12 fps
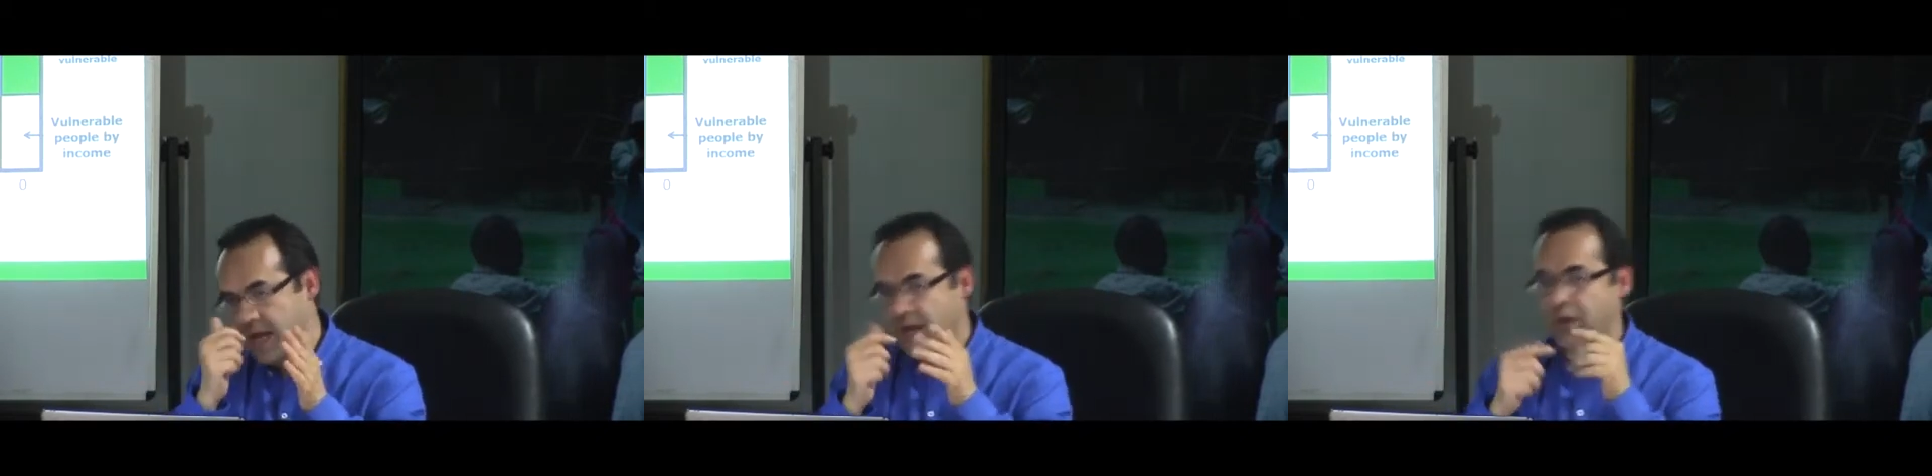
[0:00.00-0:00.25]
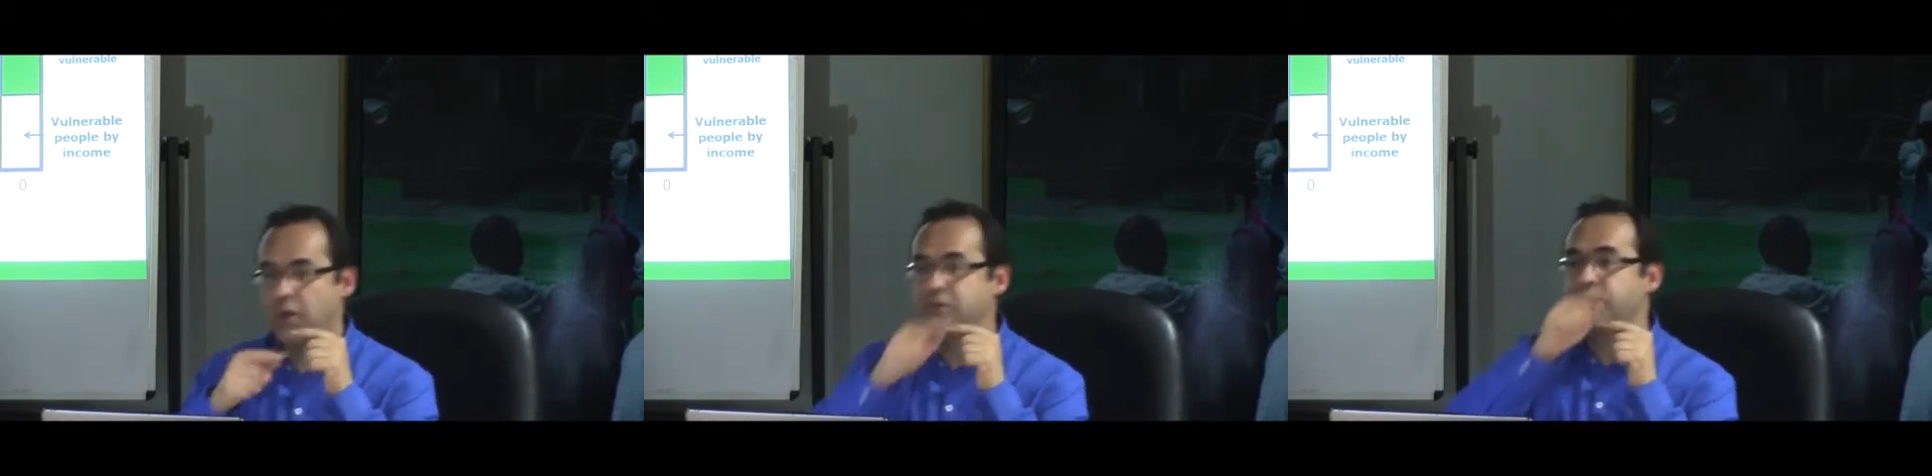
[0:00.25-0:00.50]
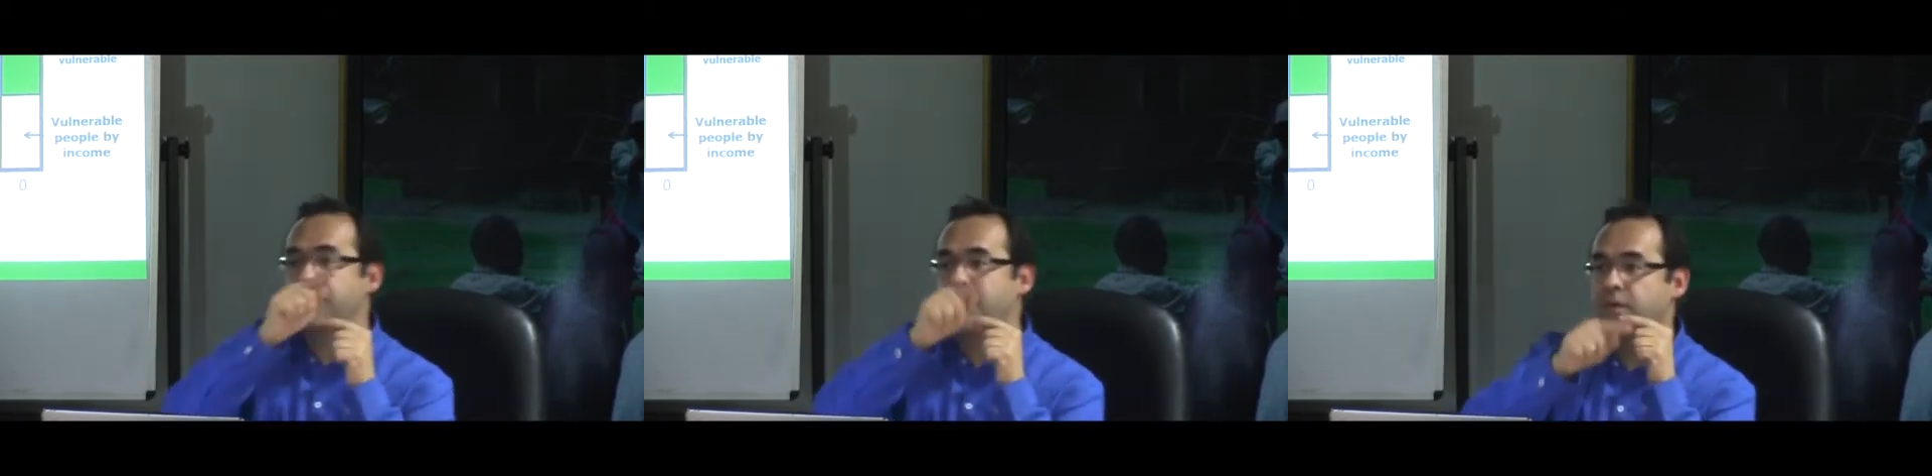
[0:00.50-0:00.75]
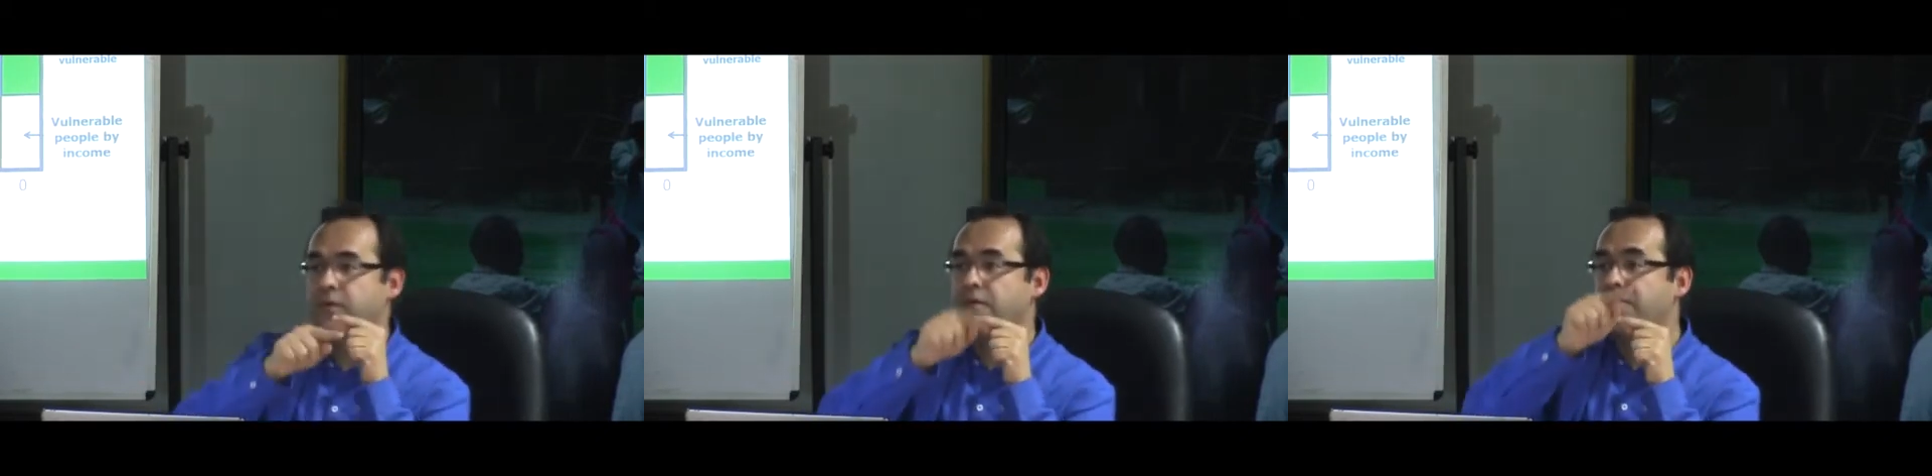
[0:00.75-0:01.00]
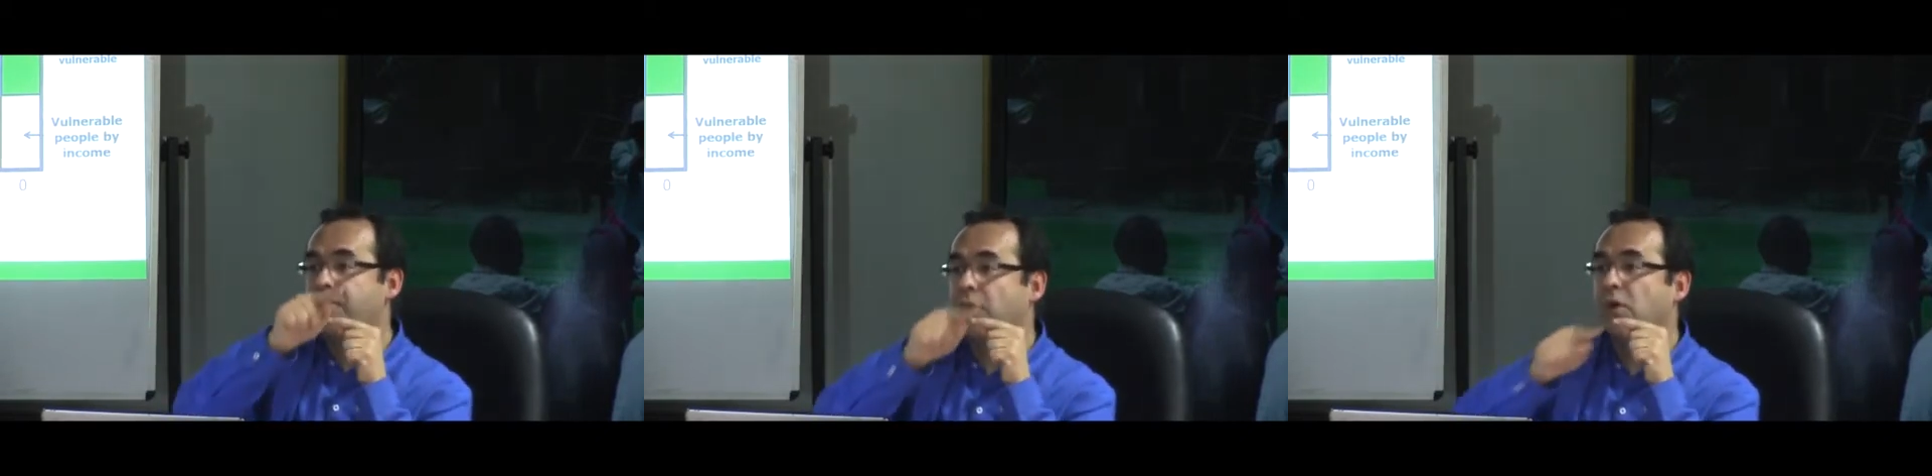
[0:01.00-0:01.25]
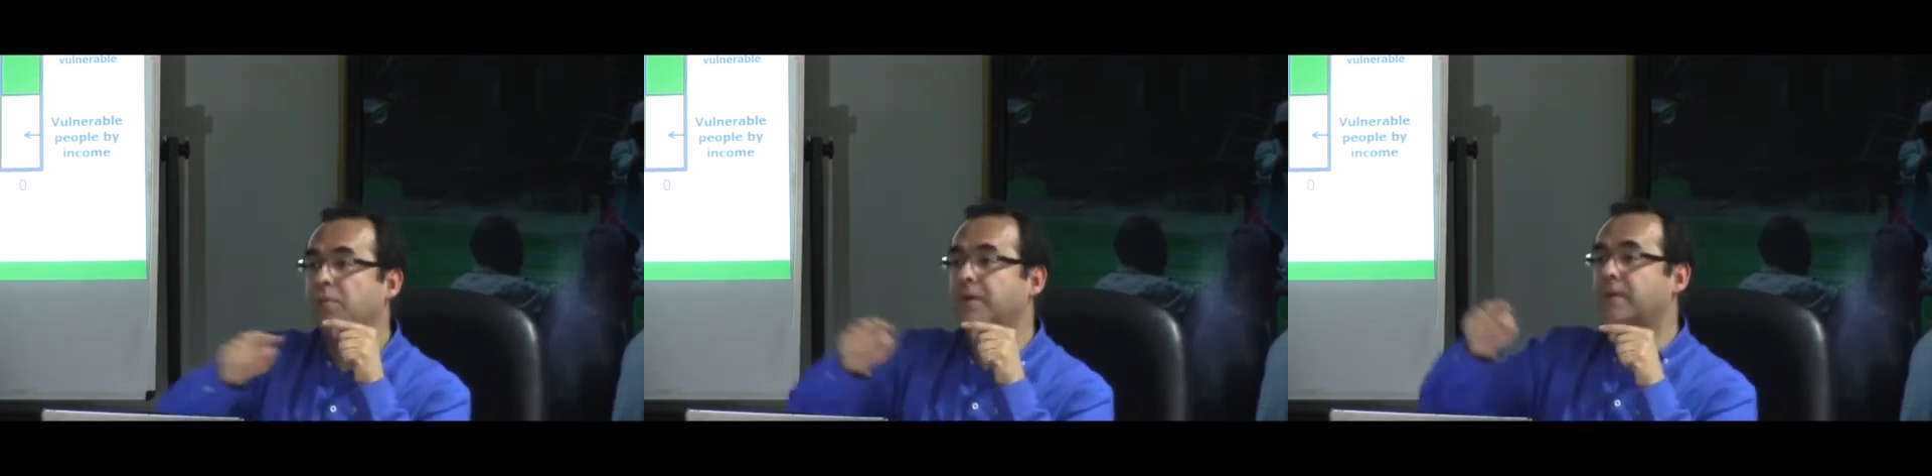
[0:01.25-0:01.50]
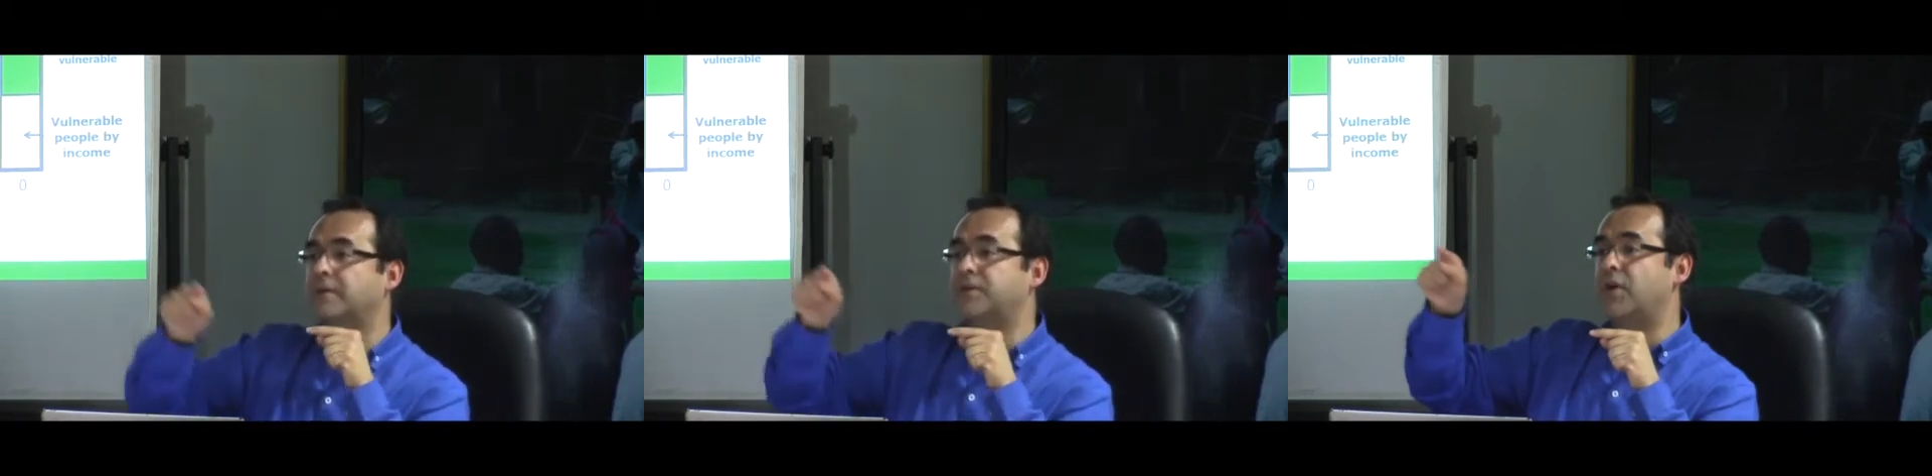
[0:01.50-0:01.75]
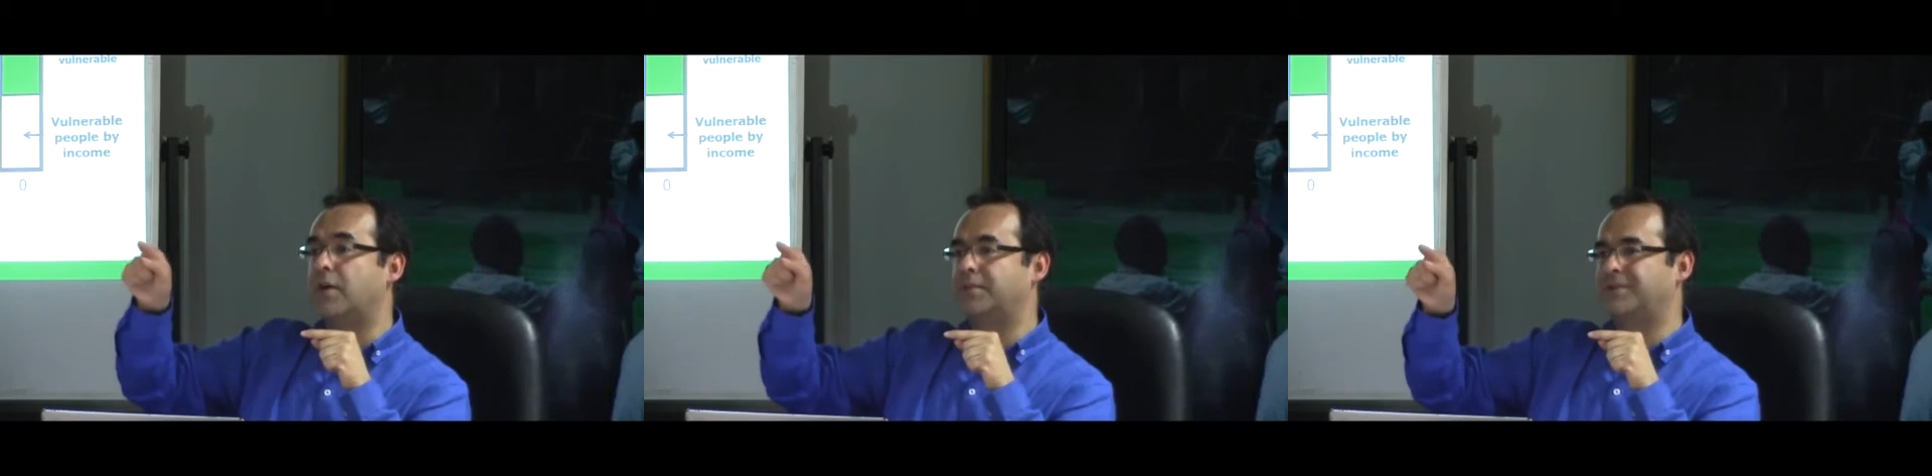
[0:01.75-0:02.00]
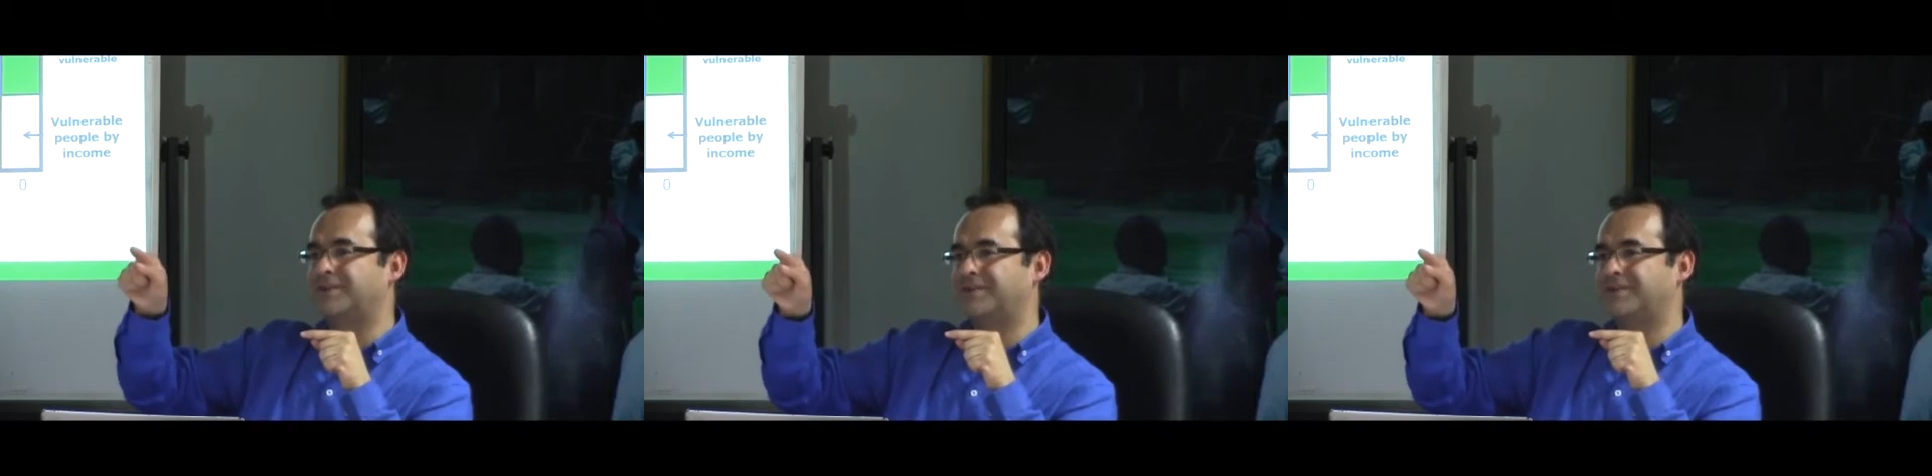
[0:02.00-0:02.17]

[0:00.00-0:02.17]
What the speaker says: goes through formal jobs.